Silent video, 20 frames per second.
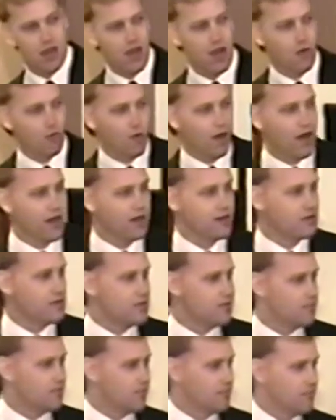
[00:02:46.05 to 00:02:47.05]
And what an
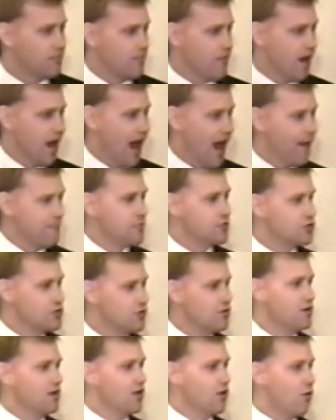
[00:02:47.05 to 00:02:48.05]

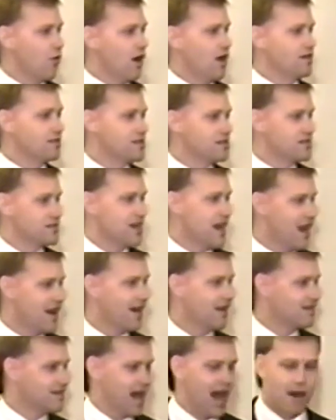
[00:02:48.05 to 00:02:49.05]
opportunity it was to stand
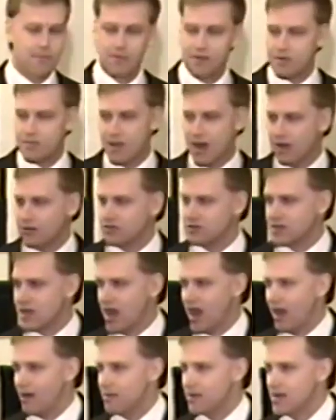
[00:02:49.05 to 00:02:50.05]
on top of the mountain
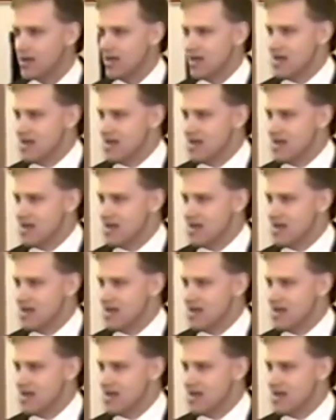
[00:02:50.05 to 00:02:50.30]
top